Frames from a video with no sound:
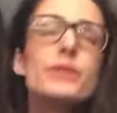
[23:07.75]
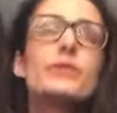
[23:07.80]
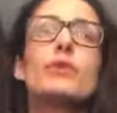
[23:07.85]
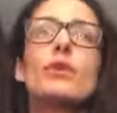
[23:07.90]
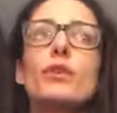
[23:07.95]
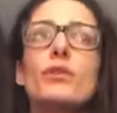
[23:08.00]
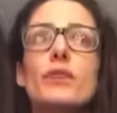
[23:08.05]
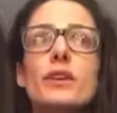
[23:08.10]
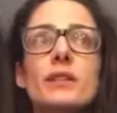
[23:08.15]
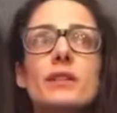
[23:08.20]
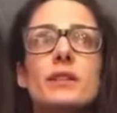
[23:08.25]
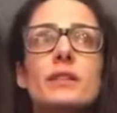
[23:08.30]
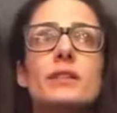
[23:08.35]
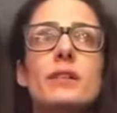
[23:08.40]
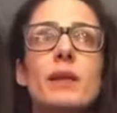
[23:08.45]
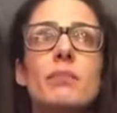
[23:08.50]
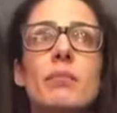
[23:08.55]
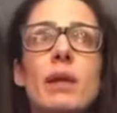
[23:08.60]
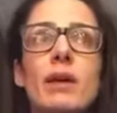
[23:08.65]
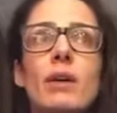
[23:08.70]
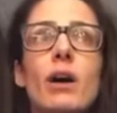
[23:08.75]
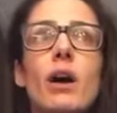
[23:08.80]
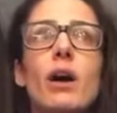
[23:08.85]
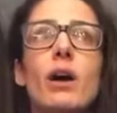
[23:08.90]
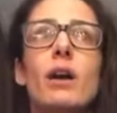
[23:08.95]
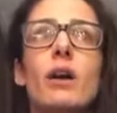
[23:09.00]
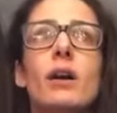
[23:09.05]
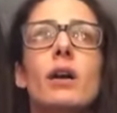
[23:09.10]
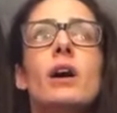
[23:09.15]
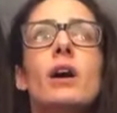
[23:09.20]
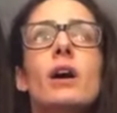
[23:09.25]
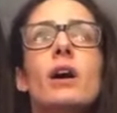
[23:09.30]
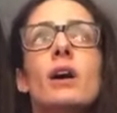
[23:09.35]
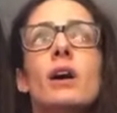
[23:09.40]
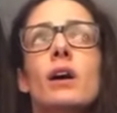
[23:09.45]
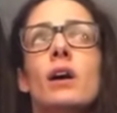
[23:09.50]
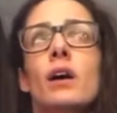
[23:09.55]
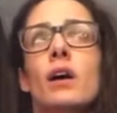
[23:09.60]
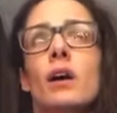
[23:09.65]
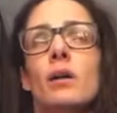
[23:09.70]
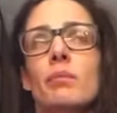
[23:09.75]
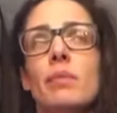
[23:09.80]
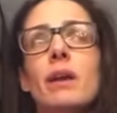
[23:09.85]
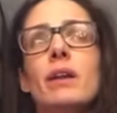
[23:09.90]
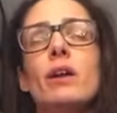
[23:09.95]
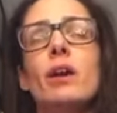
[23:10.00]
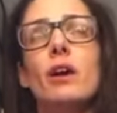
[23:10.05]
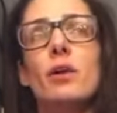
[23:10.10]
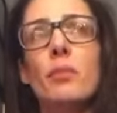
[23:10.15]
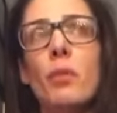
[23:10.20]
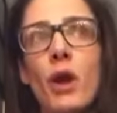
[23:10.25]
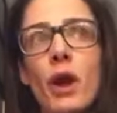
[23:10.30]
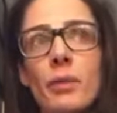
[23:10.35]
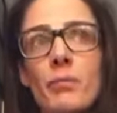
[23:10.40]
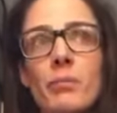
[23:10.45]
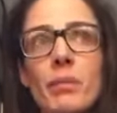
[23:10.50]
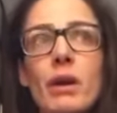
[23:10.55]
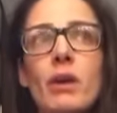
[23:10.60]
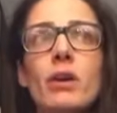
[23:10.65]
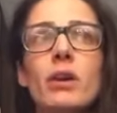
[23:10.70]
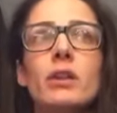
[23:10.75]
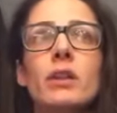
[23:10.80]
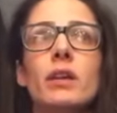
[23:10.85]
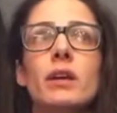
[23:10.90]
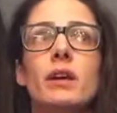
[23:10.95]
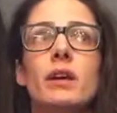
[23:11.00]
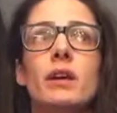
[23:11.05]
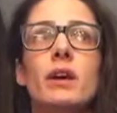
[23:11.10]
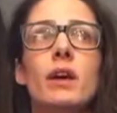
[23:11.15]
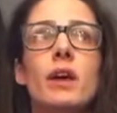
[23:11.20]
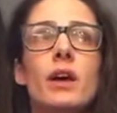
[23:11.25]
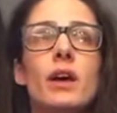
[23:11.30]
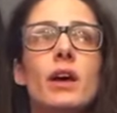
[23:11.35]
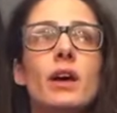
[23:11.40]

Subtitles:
4 reasons that men are primarily